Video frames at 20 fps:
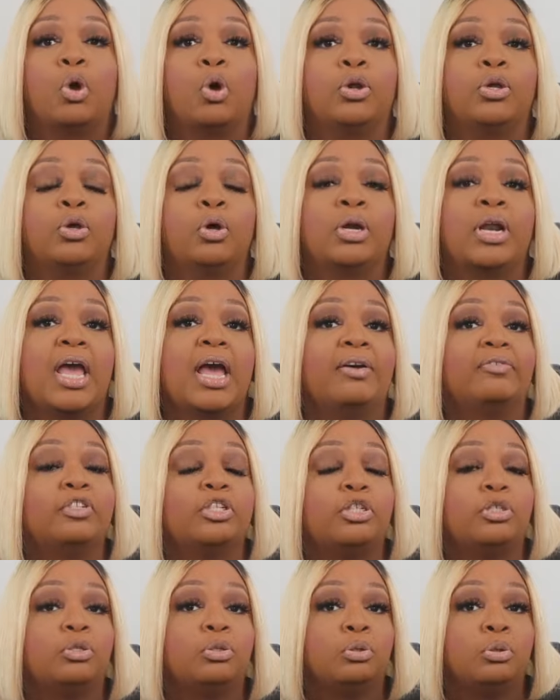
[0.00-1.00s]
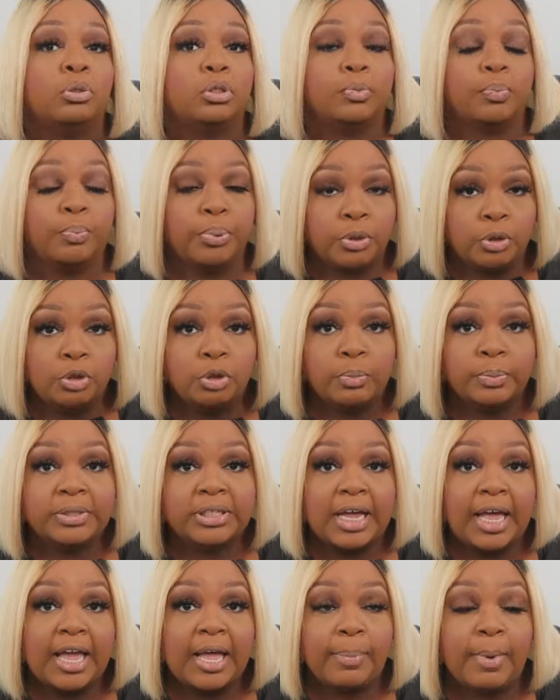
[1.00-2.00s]
or you're gonna have to use boob
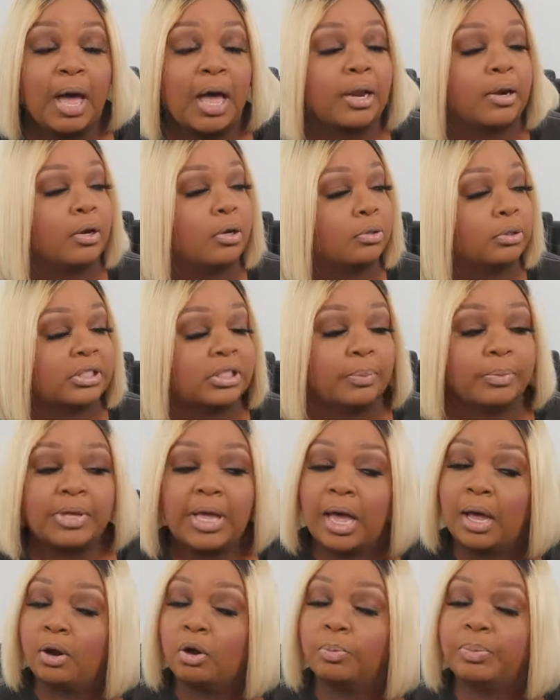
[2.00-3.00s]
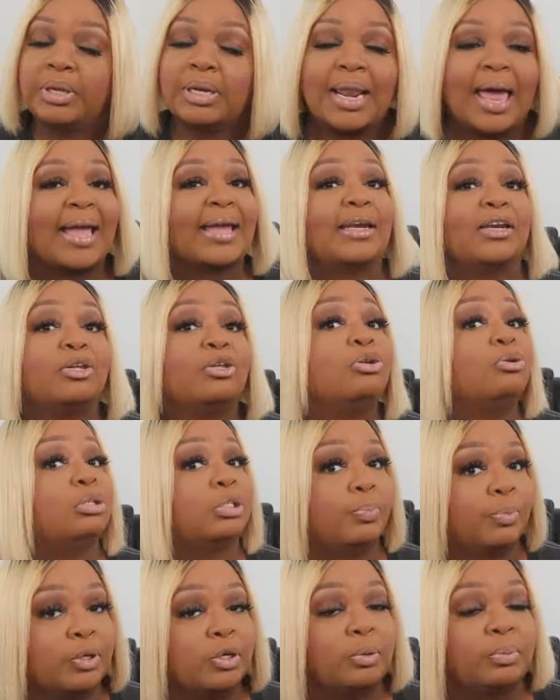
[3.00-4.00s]
tape. I know some of y'all don't be liking to
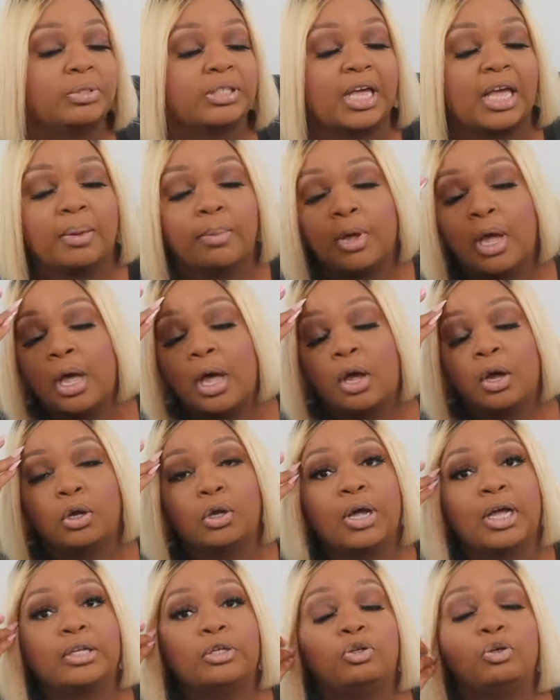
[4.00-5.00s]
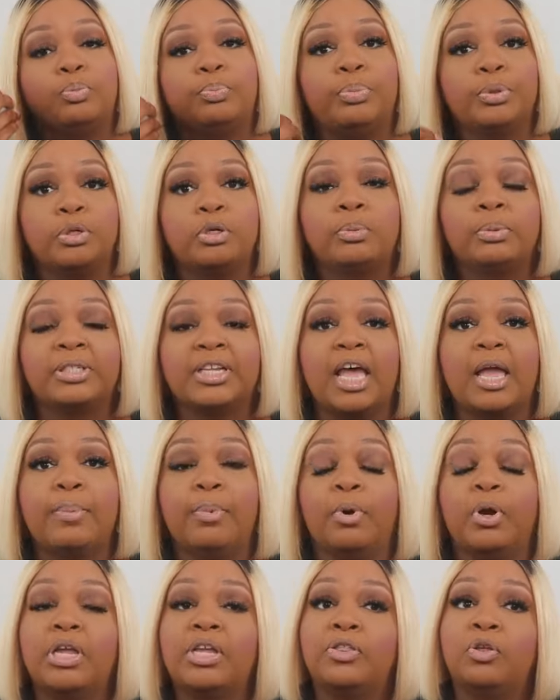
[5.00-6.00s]
use boob tape. You're gonna have to do boob
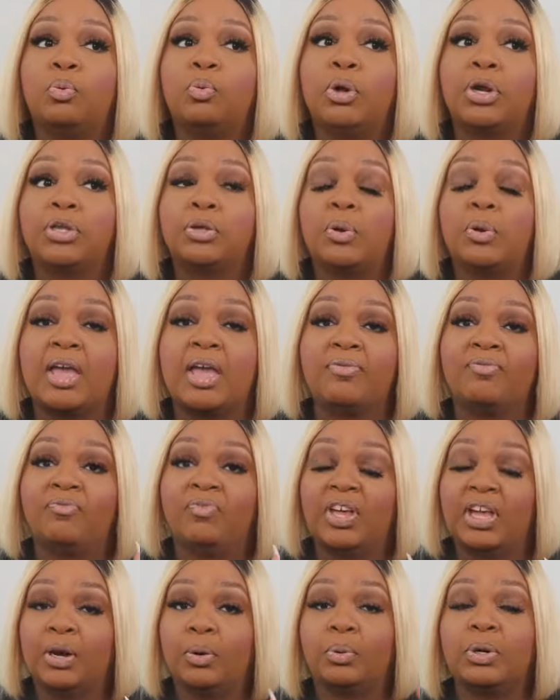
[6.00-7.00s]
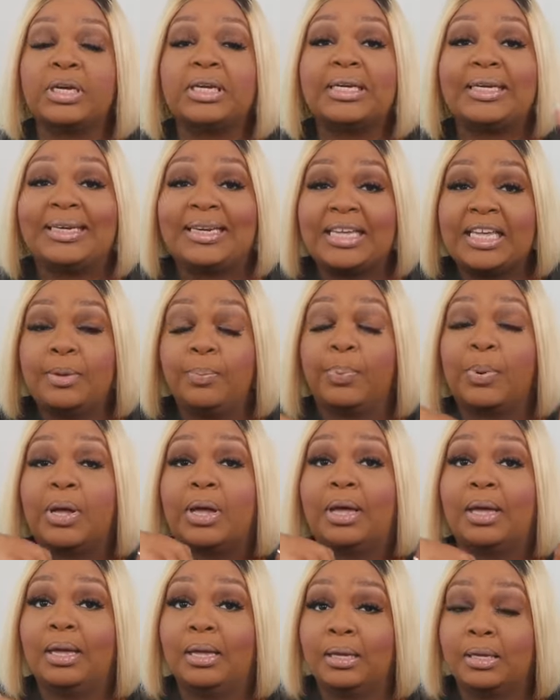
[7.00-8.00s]
tape, or either wear a very deep
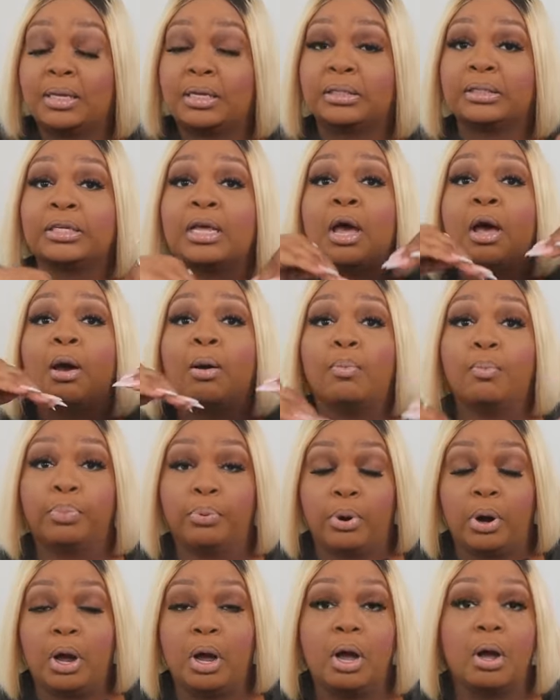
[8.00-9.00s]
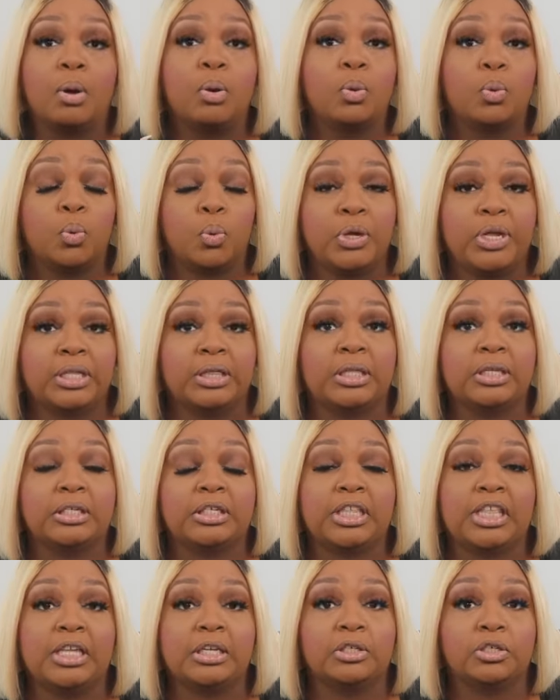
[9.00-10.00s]
cut bra with
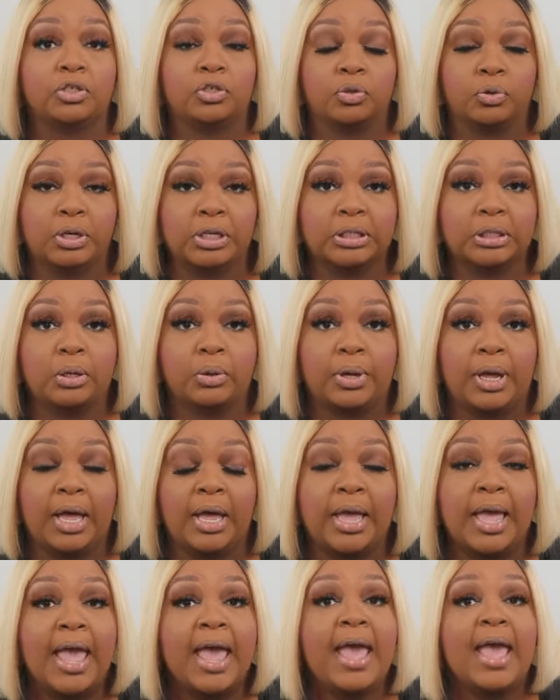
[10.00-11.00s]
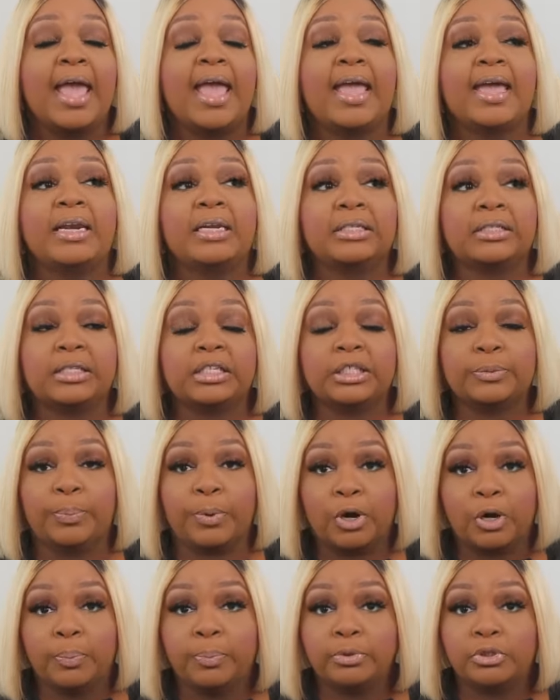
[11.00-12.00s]
this dress, okay? And it's this
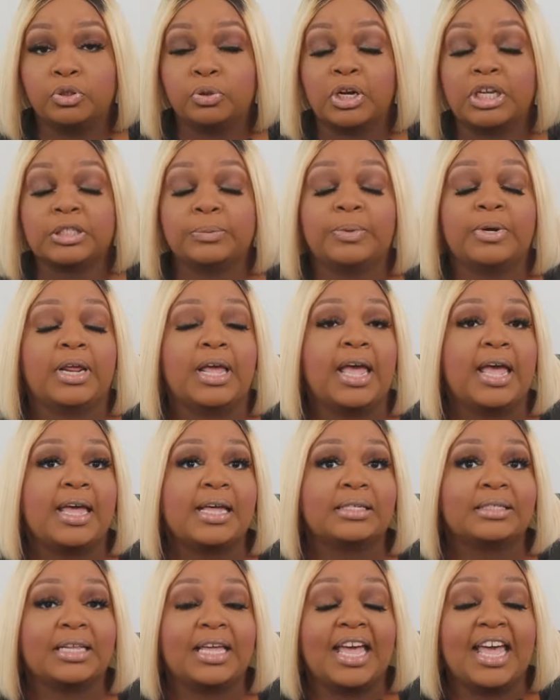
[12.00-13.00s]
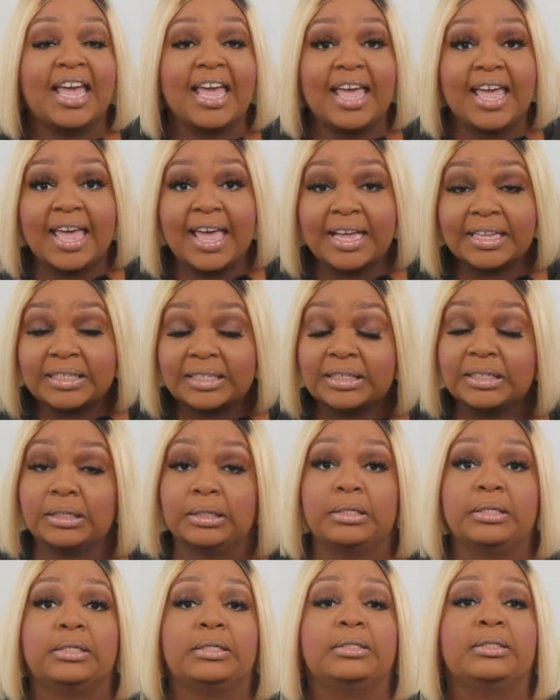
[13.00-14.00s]
purple dress, but it has
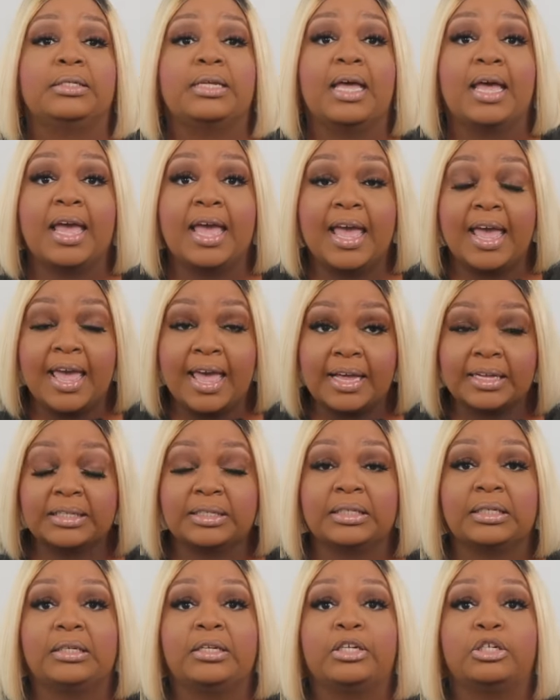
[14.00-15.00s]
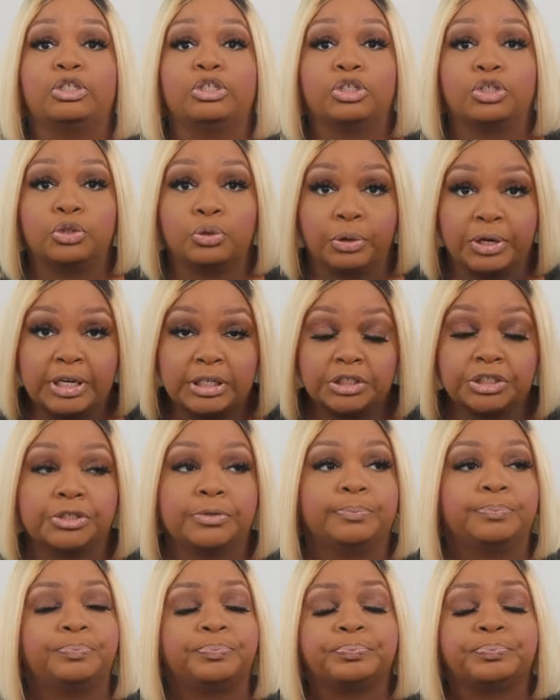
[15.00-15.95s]
excellent stretch